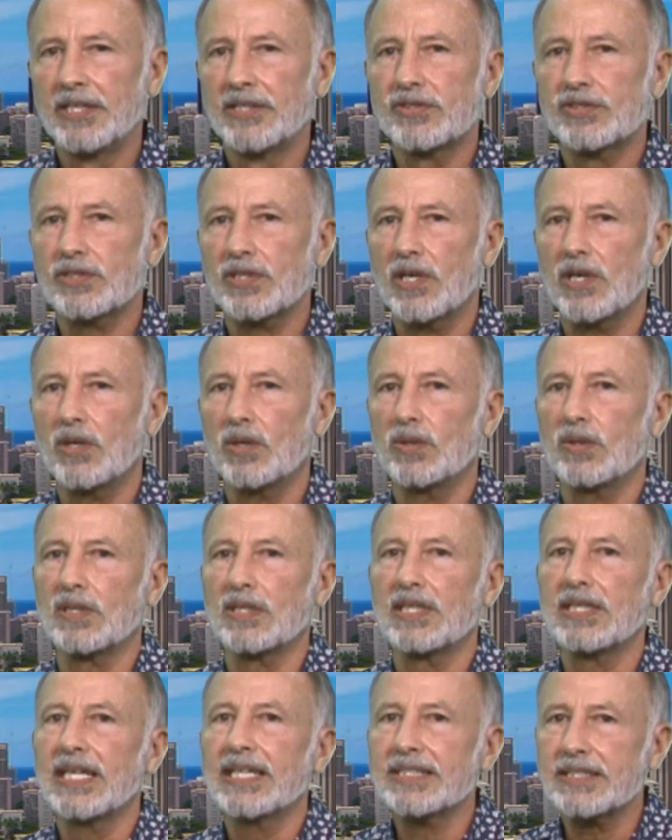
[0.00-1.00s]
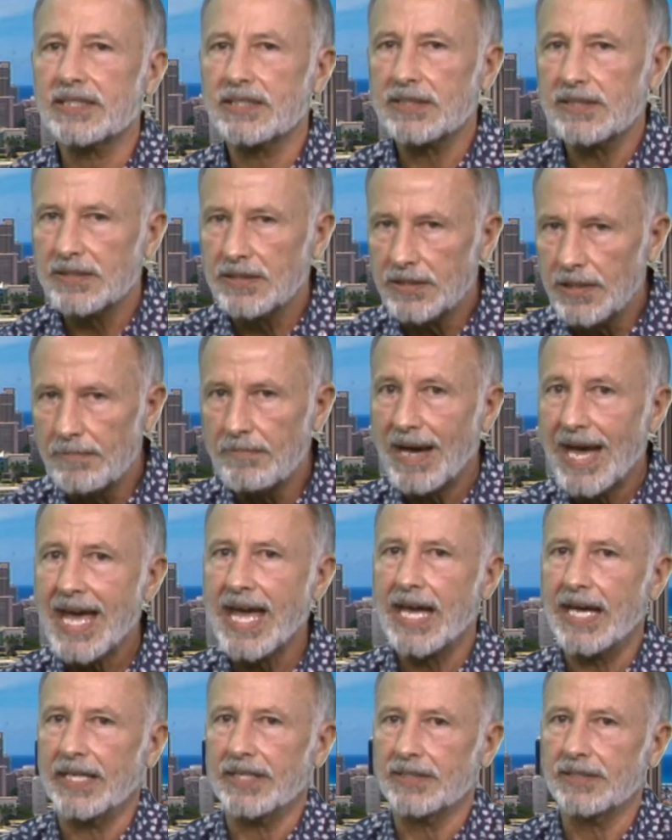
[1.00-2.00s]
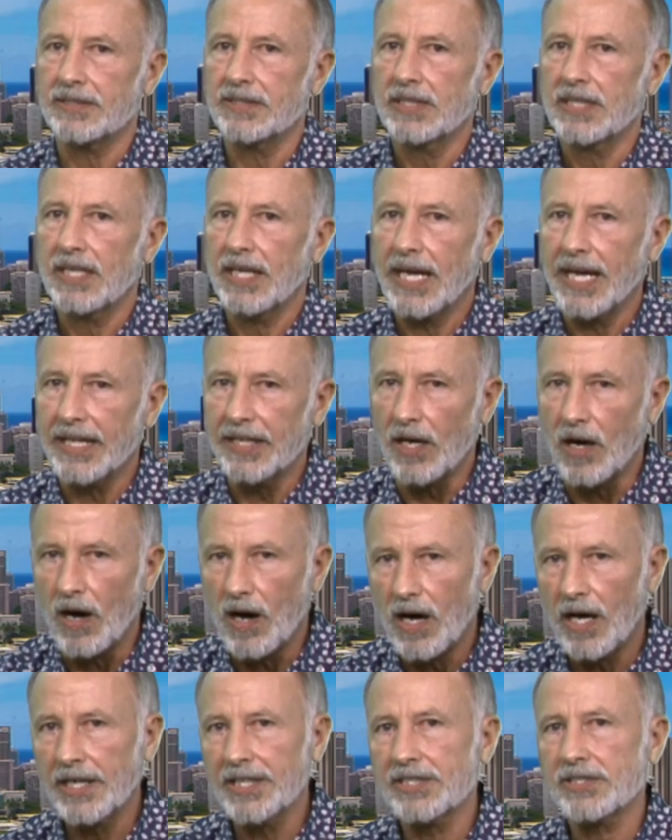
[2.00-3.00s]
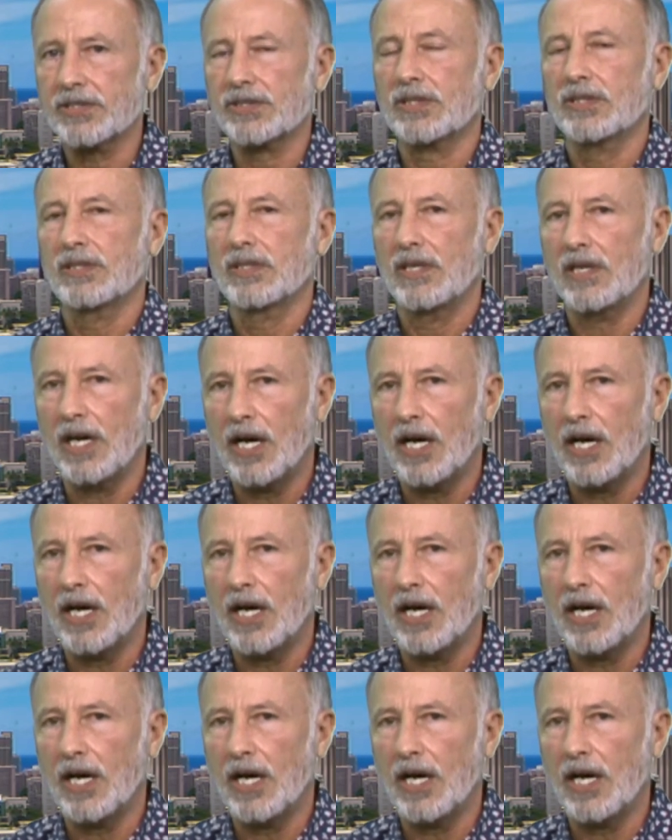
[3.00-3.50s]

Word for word: So let's demand an honest,